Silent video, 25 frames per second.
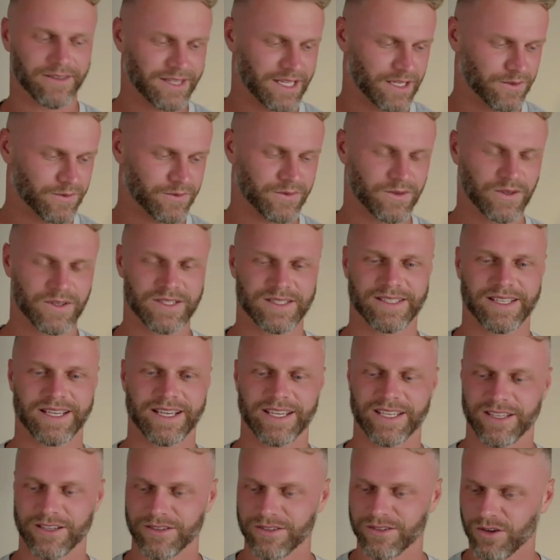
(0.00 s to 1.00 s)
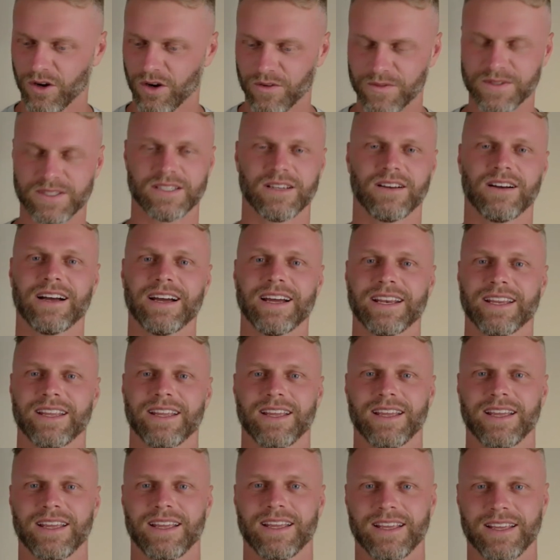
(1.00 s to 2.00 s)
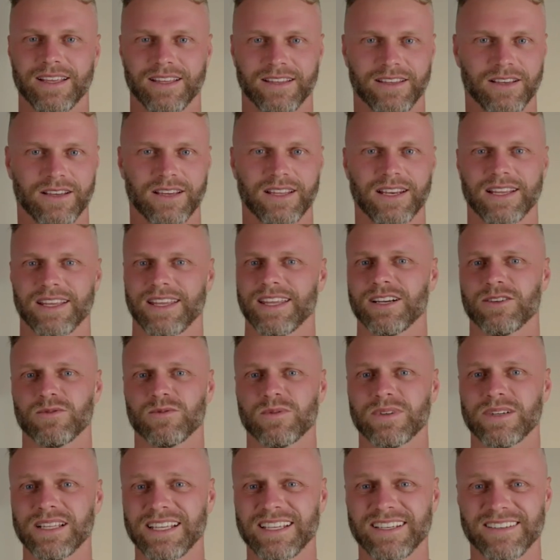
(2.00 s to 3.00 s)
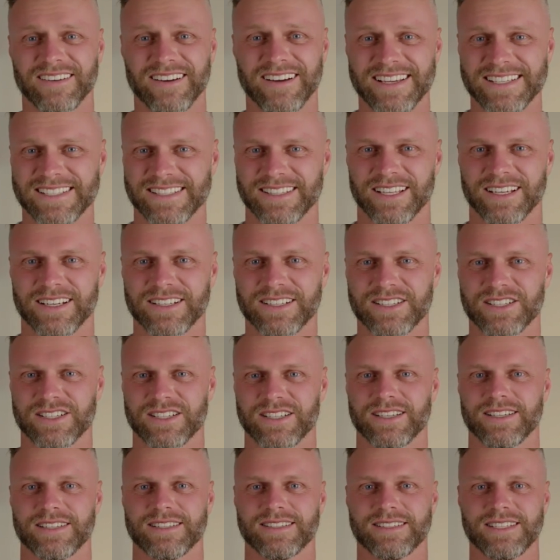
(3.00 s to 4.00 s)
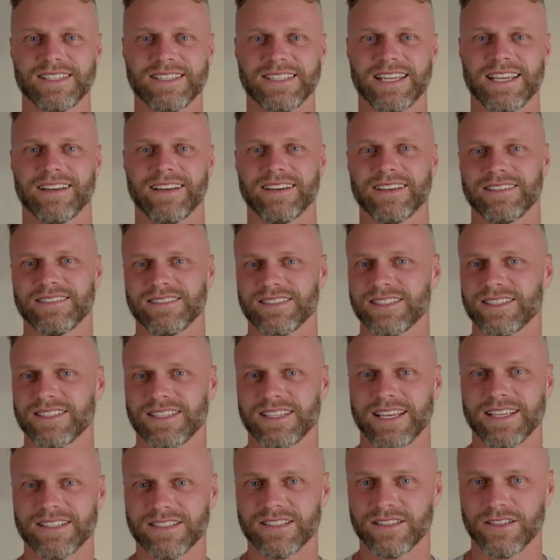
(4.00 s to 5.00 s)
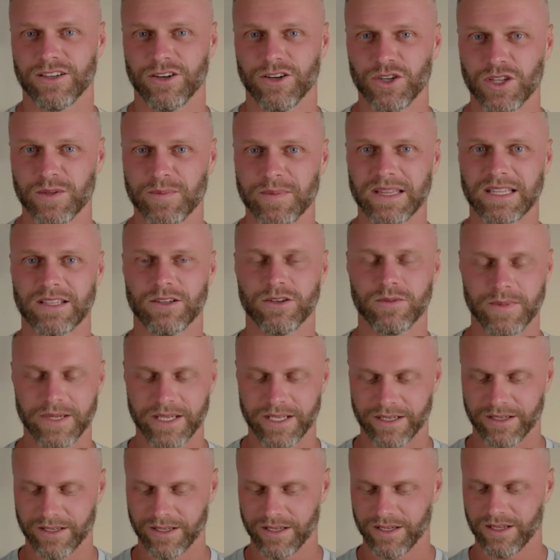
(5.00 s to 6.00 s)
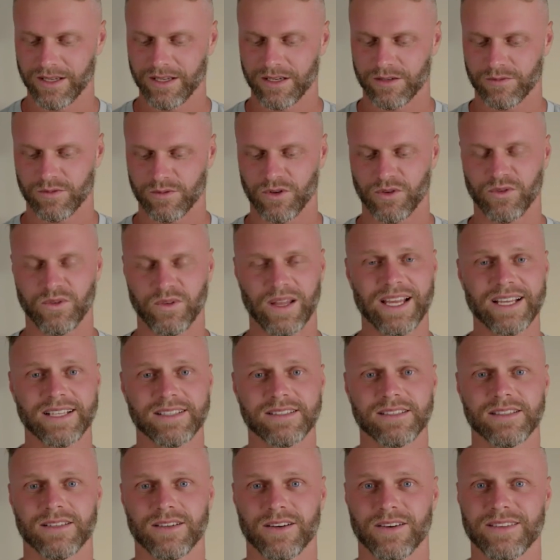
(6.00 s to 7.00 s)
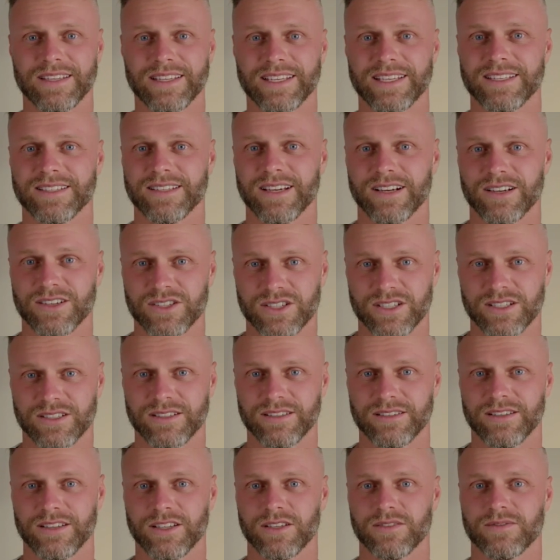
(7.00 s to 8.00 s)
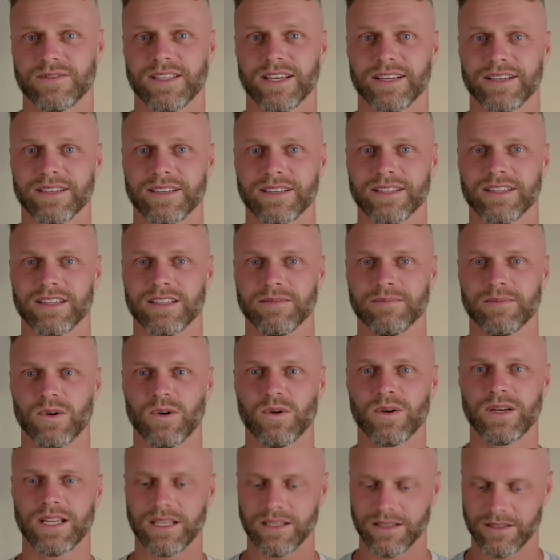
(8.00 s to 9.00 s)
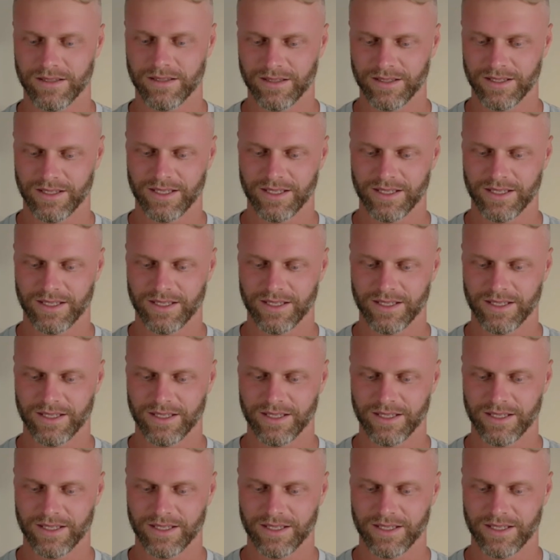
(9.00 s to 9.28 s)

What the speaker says: on that first day, go off-site, get a really nice lunch, sit down and just get to know them a little bit, reflect on the induction that you've done in the morning,